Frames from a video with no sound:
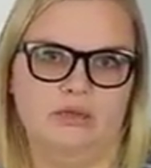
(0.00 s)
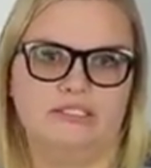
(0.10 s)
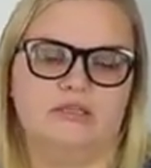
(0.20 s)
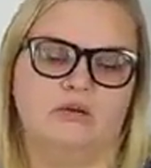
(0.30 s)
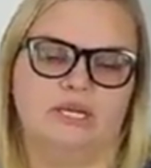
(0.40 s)

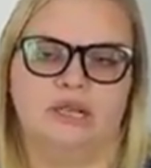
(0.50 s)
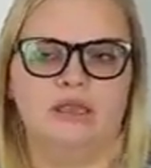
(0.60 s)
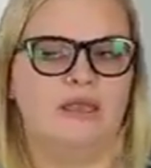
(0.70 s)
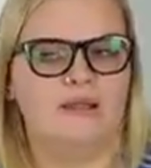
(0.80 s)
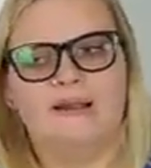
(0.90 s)
So it
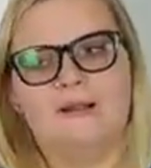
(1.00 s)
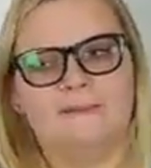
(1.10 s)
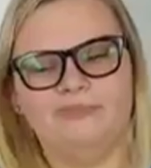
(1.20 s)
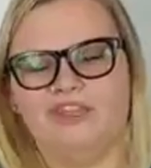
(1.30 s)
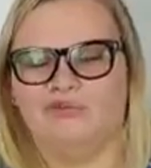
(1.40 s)

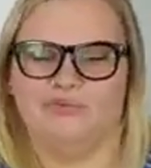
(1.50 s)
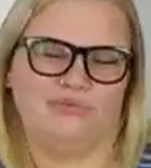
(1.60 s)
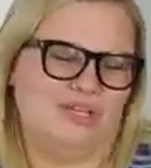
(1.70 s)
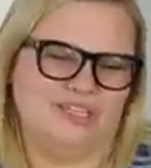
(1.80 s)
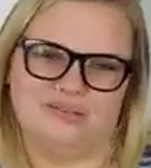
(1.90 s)

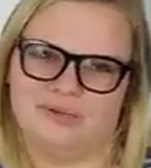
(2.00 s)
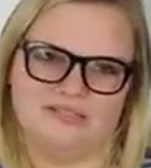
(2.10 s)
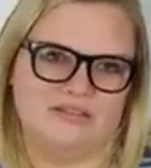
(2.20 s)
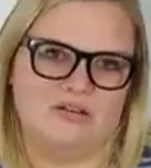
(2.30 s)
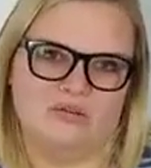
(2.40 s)
really
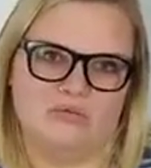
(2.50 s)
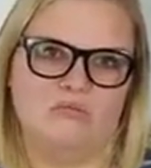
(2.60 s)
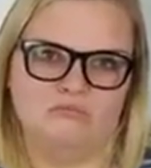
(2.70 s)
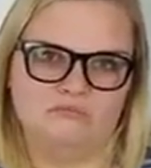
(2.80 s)
depends on the home.